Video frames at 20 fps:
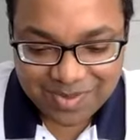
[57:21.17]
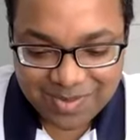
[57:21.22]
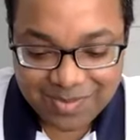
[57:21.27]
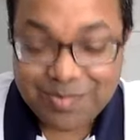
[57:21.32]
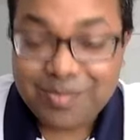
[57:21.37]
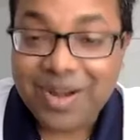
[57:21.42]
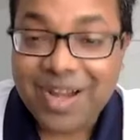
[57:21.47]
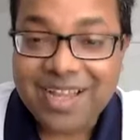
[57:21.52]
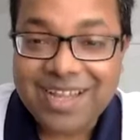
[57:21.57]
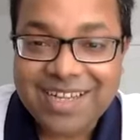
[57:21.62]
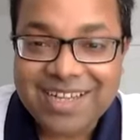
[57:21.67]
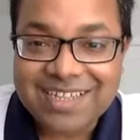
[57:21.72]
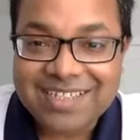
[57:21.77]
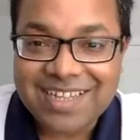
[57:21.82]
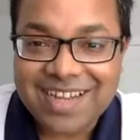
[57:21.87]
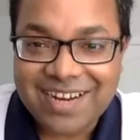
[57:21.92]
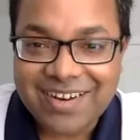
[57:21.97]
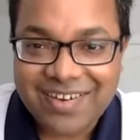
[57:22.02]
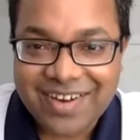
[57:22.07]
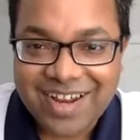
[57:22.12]
my
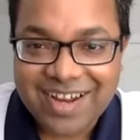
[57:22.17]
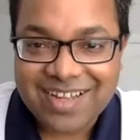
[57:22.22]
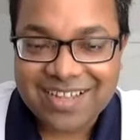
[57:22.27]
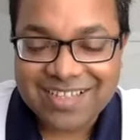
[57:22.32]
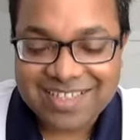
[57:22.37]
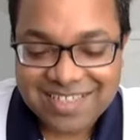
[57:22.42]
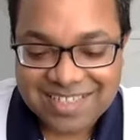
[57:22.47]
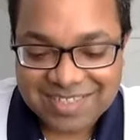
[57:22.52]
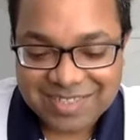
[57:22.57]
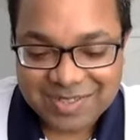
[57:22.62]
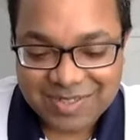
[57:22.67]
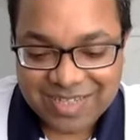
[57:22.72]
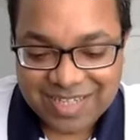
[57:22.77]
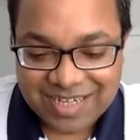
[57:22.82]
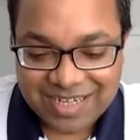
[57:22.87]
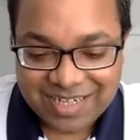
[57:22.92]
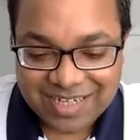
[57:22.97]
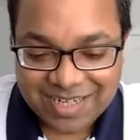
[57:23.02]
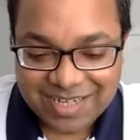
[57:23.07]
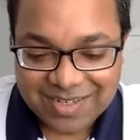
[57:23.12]
salary and other things. So
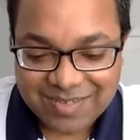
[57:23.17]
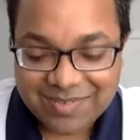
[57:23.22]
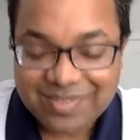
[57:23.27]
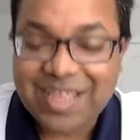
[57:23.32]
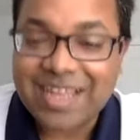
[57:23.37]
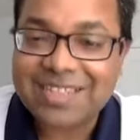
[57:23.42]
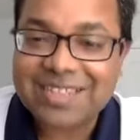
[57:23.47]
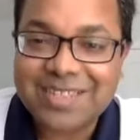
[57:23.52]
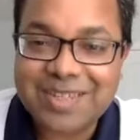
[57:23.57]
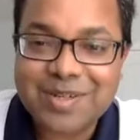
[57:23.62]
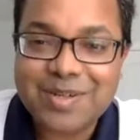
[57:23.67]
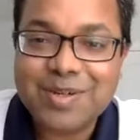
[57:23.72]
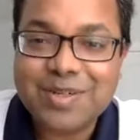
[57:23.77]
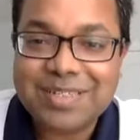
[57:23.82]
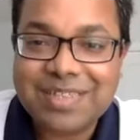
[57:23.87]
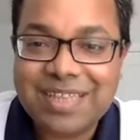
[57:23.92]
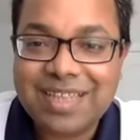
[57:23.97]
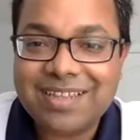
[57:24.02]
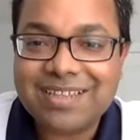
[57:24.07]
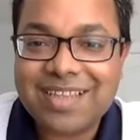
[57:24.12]
then that's a
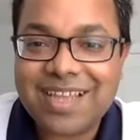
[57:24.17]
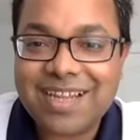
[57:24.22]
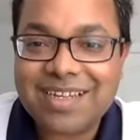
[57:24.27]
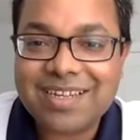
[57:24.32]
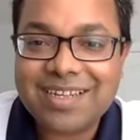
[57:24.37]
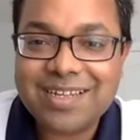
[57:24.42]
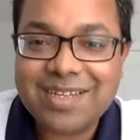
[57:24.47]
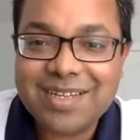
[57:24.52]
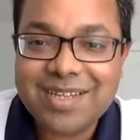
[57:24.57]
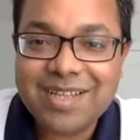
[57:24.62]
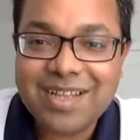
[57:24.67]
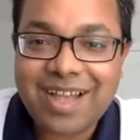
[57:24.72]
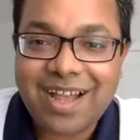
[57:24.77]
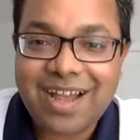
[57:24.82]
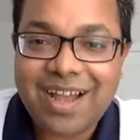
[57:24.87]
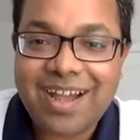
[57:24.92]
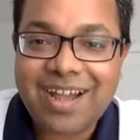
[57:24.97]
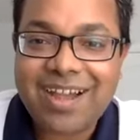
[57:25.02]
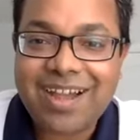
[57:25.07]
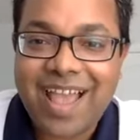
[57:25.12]
good thing that
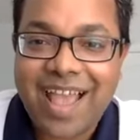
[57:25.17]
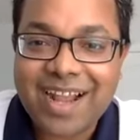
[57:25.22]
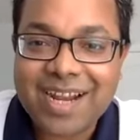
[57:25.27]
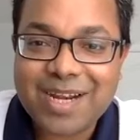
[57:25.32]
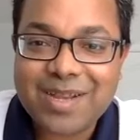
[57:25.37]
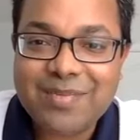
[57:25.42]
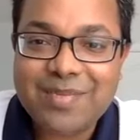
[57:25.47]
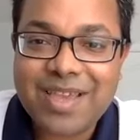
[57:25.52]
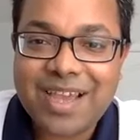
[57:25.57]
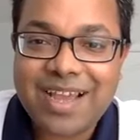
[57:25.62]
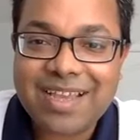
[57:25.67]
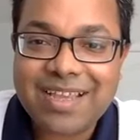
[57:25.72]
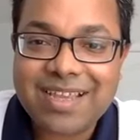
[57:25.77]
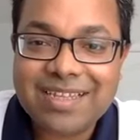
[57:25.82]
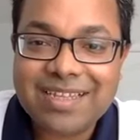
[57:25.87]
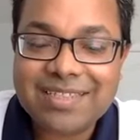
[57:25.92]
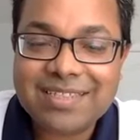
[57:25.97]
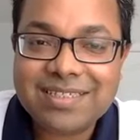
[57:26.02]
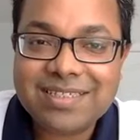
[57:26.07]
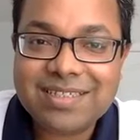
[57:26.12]
academia
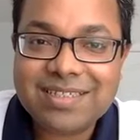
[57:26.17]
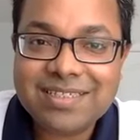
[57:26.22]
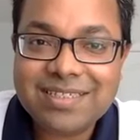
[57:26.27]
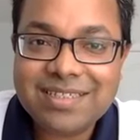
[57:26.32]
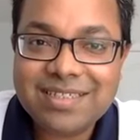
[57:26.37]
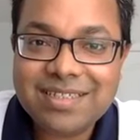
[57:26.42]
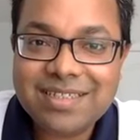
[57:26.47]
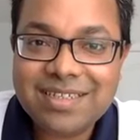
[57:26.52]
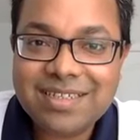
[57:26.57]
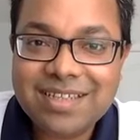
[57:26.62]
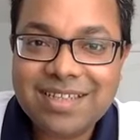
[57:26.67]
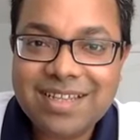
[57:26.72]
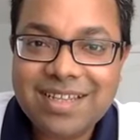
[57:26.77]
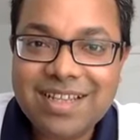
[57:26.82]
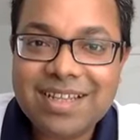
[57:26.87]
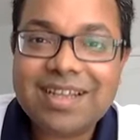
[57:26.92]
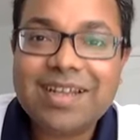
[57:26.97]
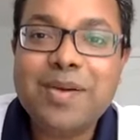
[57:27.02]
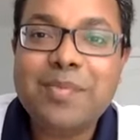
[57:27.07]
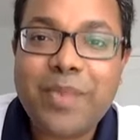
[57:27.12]
is
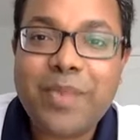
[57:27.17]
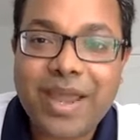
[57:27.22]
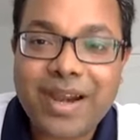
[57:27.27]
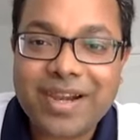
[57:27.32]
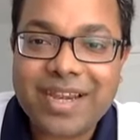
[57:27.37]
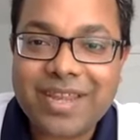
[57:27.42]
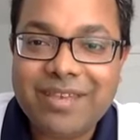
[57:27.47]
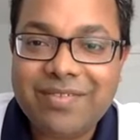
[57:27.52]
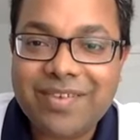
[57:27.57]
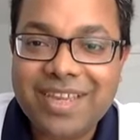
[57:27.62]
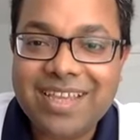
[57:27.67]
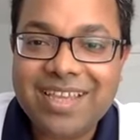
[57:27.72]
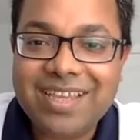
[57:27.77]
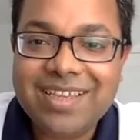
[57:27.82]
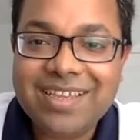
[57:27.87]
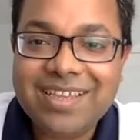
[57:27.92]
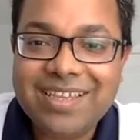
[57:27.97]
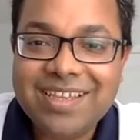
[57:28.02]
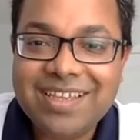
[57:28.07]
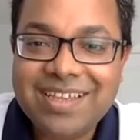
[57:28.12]

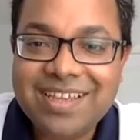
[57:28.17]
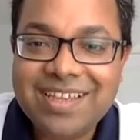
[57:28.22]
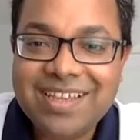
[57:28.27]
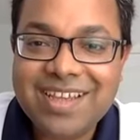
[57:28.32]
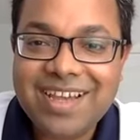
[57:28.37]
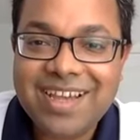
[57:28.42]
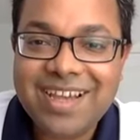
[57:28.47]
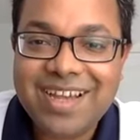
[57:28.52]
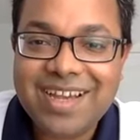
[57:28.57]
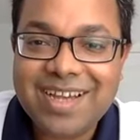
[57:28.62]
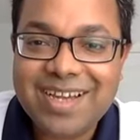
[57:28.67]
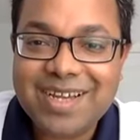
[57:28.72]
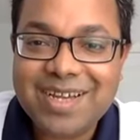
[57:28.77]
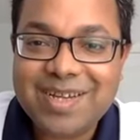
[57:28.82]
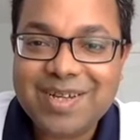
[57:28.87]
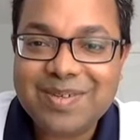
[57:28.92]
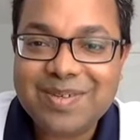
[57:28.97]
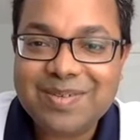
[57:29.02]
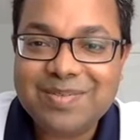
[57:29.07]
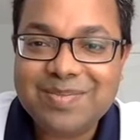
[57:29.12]
comparatively
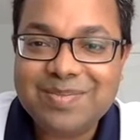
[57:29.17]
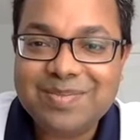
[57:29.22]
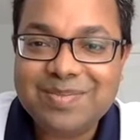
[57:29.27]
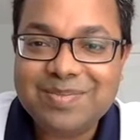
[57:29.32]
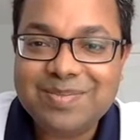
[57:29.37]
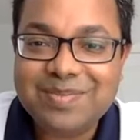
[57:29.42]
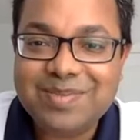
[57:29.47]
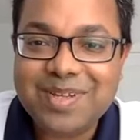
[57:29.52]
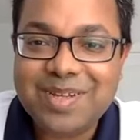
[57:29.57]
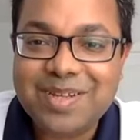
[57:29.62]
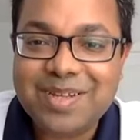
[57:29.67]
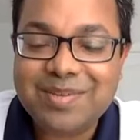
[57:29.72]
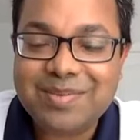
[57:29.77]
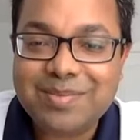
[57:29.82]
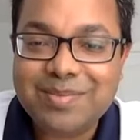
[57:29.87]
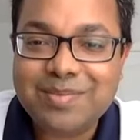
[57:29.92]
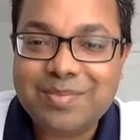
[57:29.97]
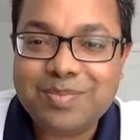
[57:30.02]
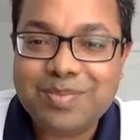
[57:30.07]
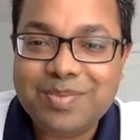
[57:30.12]

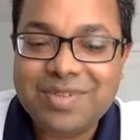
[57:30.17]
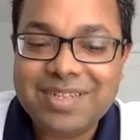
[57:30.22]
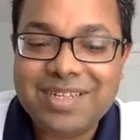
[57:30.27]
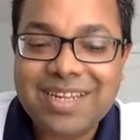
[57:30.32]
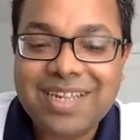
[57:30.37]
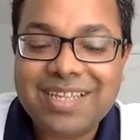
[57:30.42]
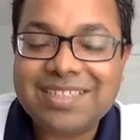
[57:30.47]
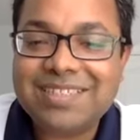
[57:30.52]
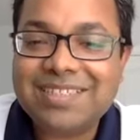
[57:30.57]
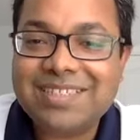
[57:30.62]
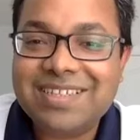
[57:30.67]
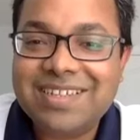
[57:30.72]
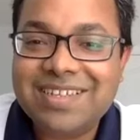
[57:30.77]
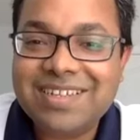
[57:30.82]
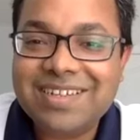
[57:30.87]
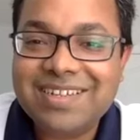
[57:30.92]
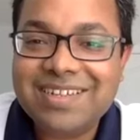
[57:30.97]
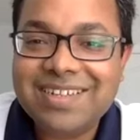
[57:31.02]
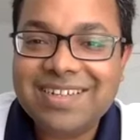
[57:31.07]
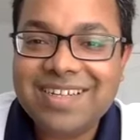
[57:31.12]
less
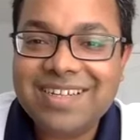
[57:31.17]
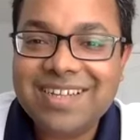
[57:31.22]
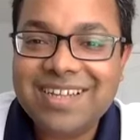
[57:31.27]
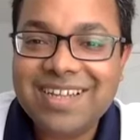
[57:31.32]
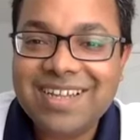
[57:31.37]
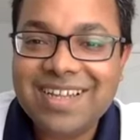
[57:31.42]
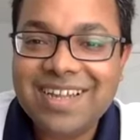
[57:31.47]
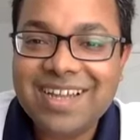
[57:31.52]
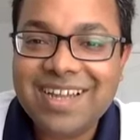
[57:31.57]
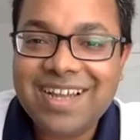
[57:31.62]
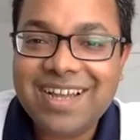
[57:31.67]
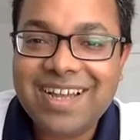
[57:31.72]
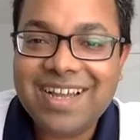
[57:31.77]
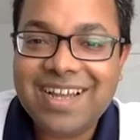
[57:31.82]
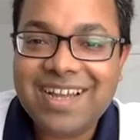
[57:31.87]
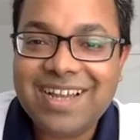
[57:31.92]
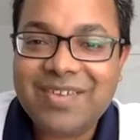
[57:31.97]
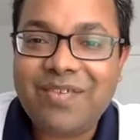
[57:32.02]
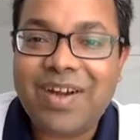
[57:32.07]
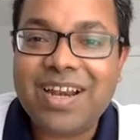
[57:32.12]

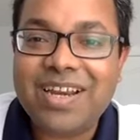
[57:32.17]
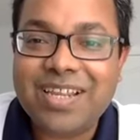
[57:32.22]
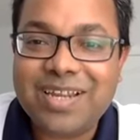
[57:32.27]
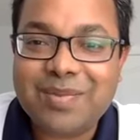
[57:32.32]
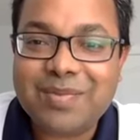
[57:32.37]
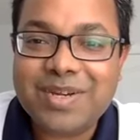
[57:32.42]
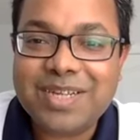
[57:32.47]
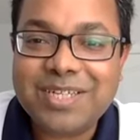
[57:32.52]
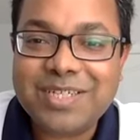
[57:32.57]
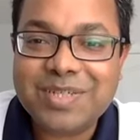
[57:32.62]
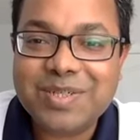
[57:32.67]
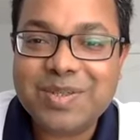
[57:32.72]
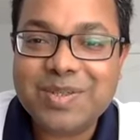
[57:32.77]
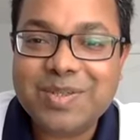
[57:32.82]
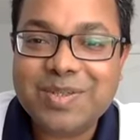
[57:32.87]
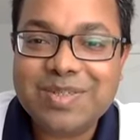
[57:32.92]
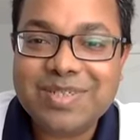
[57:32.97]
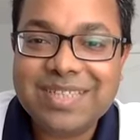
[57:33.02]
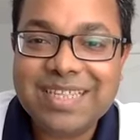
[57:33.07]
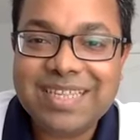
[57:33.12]
vulnerable
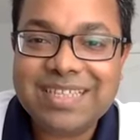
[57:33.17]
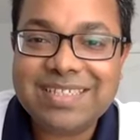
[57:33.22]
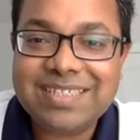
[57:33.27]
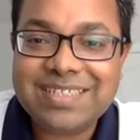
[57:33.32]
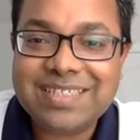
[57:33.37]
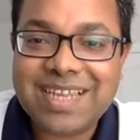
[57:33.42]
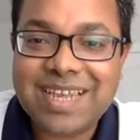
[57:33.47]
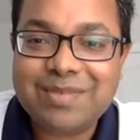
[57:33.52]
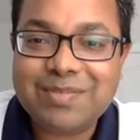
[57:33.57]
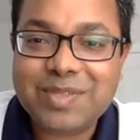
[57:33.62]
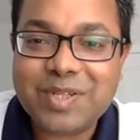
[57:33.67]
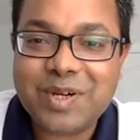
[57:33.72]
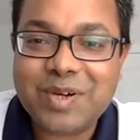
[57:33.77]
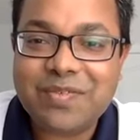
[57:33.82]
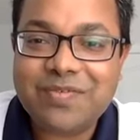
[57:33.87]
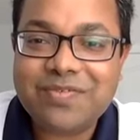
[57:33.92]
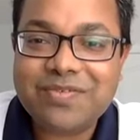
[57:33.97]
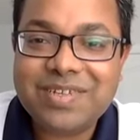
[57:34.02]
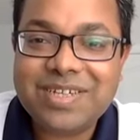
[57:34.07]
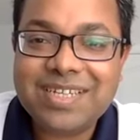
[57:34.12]
to these types
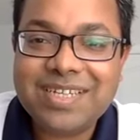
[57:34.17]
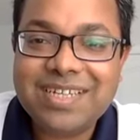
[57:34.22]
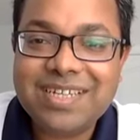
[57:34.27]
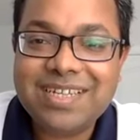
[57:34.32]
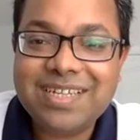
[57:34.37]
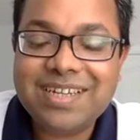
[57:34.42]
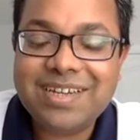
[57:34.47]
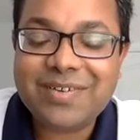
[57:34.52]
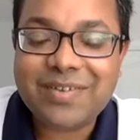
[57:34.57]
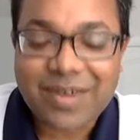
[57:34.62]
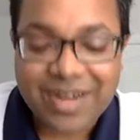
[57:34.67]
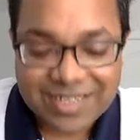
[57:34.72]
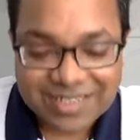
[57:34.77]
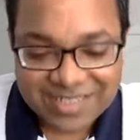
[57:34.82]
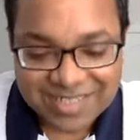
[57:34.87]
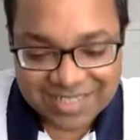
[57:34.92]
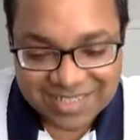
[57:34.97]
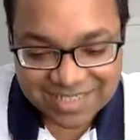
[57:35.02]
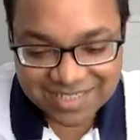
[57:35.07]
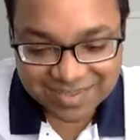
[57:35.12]
of
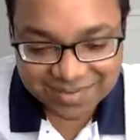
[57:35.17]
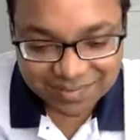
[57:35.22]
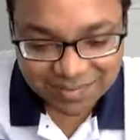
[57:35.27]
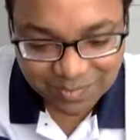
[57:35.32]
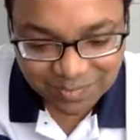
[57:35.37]
crises.